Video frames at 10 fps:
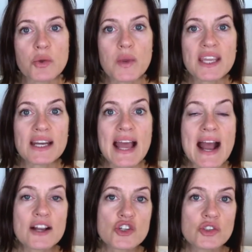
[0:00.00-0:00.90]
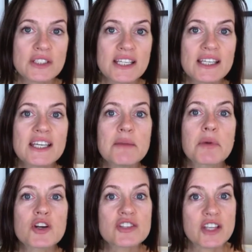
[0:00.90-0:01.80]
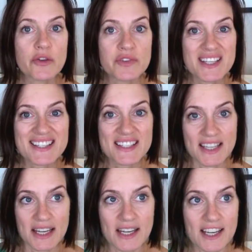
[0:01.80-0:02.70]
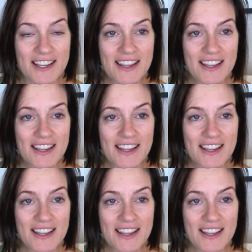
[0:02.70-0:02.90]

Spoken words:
we can actually keep ourselves sick.